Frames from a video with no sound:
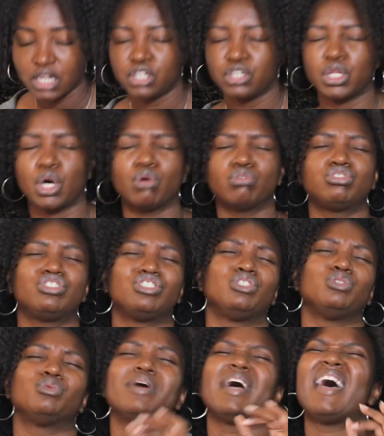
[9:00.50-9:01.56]
don't
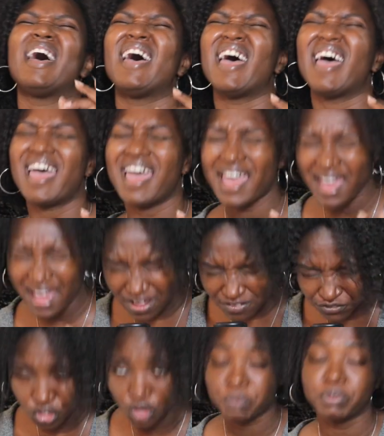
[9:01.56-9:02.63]
you
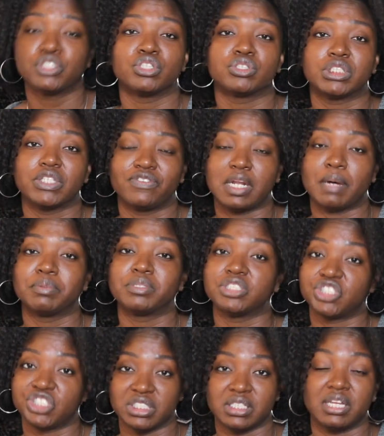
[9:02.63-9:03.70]
ever put yourself in that
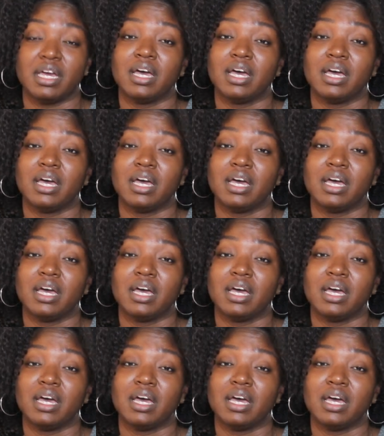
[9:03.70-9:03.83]
position